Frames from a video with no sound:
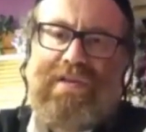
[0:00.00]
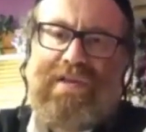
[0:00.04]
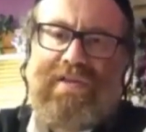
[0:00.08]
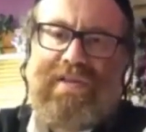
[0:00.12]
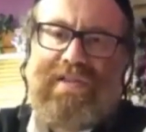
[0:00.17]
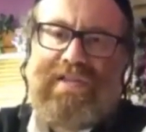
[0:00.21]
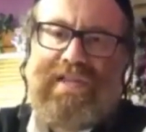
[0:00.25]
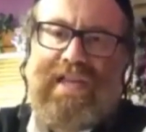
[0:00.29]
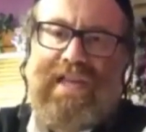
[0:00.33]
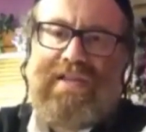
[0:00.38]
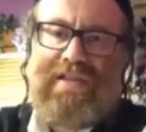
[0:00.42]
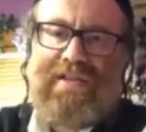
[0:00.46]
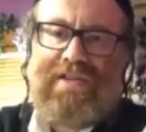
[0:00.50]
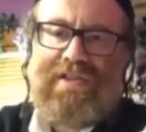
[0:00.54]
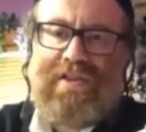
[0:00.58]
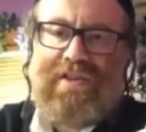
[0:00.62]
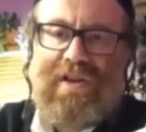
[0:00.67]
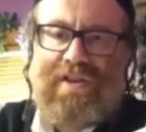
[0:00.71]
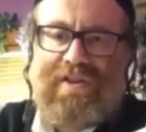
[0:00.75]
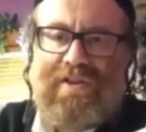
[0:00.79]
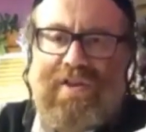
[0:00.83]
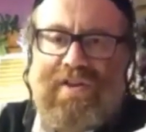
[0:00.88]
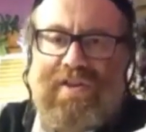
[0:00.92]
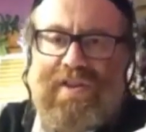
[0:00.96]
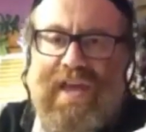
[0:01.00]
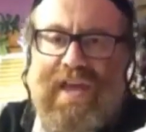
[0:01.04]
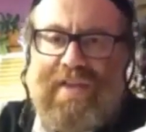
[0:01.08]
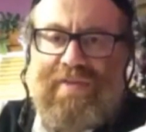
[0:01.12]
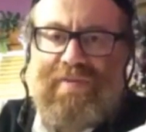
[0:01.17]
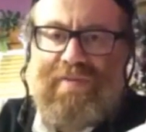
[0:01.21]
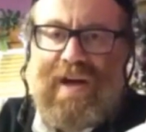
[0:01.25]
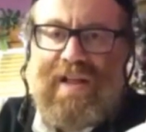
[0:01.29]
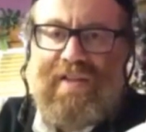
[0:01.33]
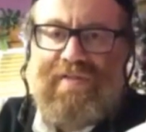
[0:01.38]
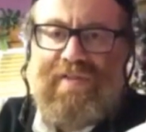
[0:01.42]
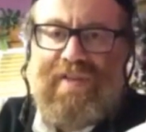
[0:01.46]
You understand? So they're
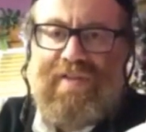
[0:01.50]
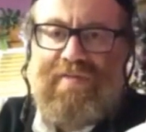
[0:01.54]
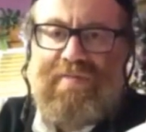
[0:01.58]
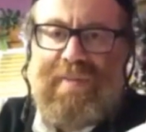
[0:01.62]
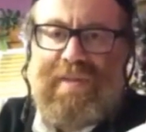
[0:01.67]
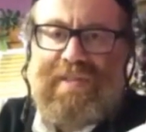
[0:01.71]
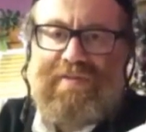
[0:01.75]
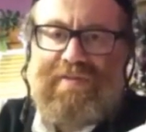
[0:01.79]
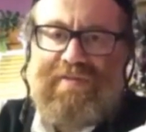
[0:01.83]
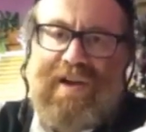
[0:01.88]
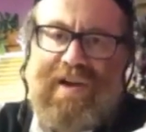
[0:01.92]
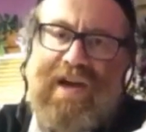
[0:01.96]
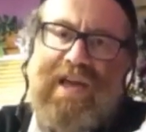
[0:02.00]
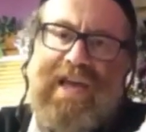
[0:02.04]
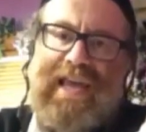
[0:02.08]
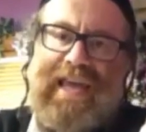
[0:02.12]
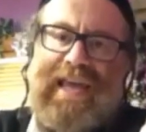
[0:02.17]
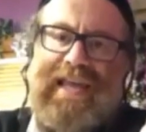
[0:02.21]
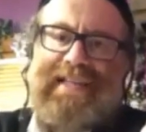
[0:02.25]
involved in mitzvah.